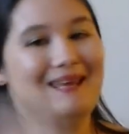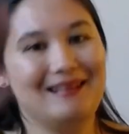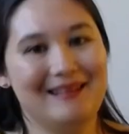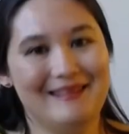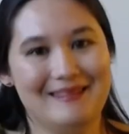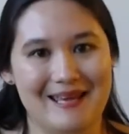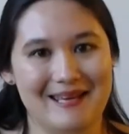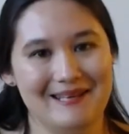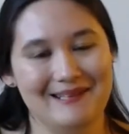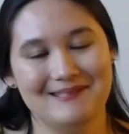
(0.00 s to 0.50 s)

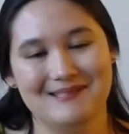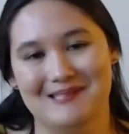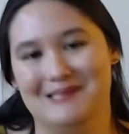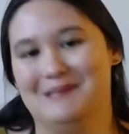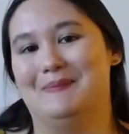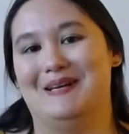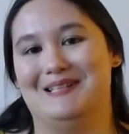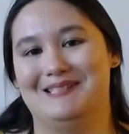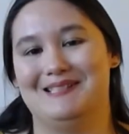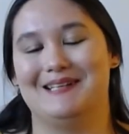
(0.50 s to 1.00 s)
thank you so
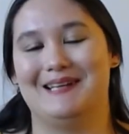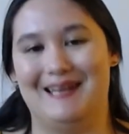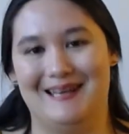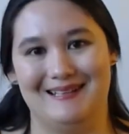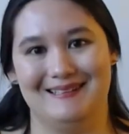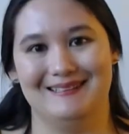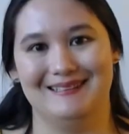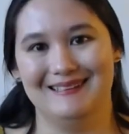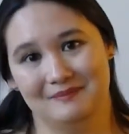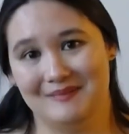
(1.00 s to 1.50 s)
much
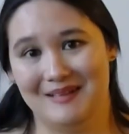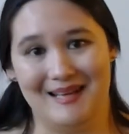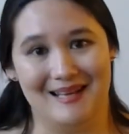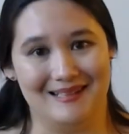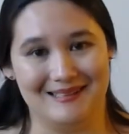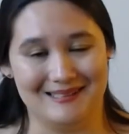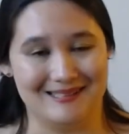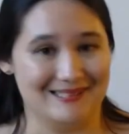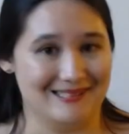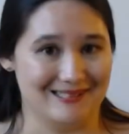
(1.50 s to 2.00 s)
again.
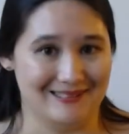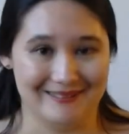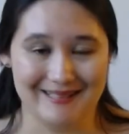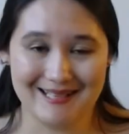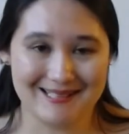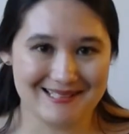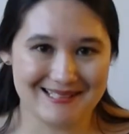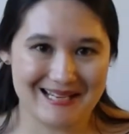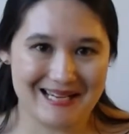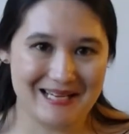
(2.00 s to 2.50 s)
And until
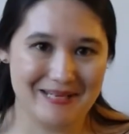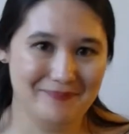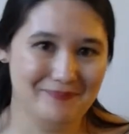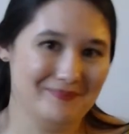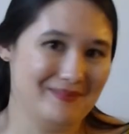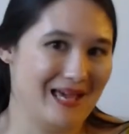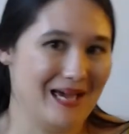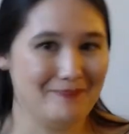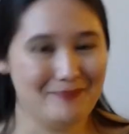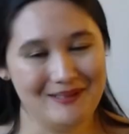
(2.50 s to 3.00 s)
next
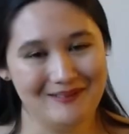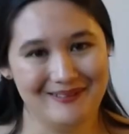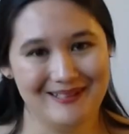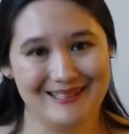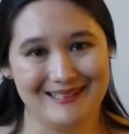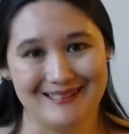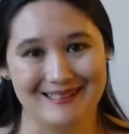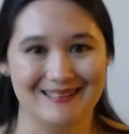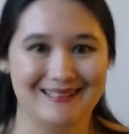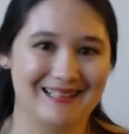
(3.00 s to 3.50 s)
time, happy
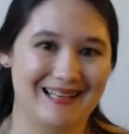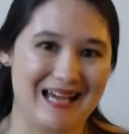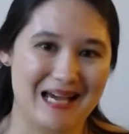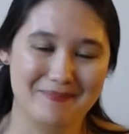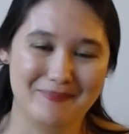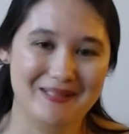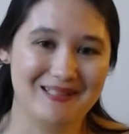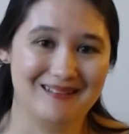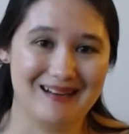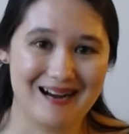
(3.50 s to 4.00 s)
reading,
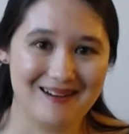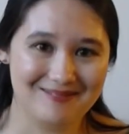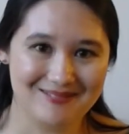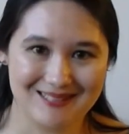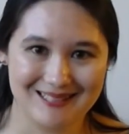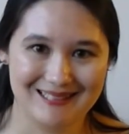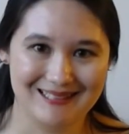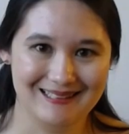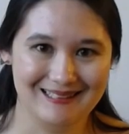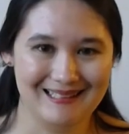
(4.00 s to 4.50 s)
happy
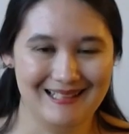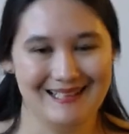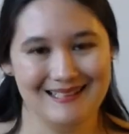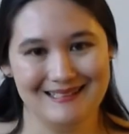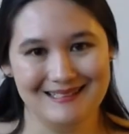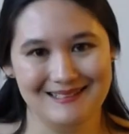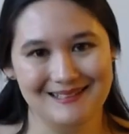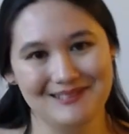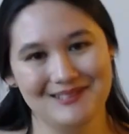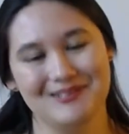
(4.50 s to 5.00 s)
crafting,
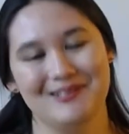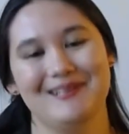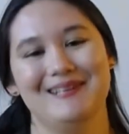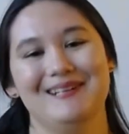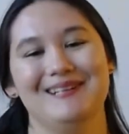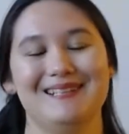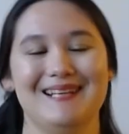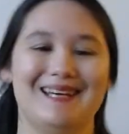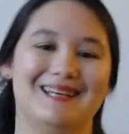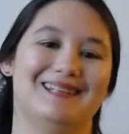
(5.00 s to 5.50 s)
and enjoy
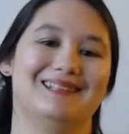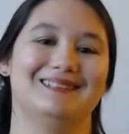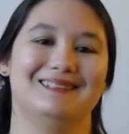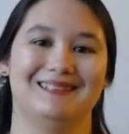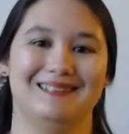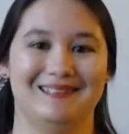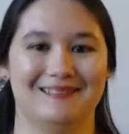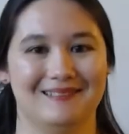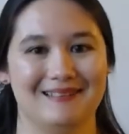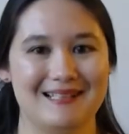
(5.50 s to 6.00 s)
your day.
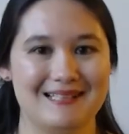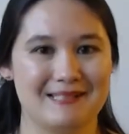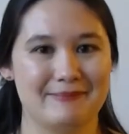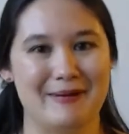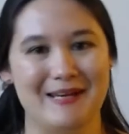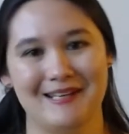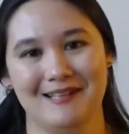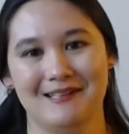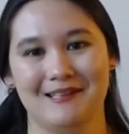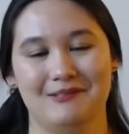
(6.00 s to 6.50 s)
Let's
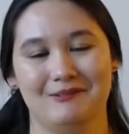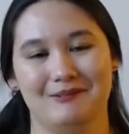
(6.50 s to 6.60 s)
make it a good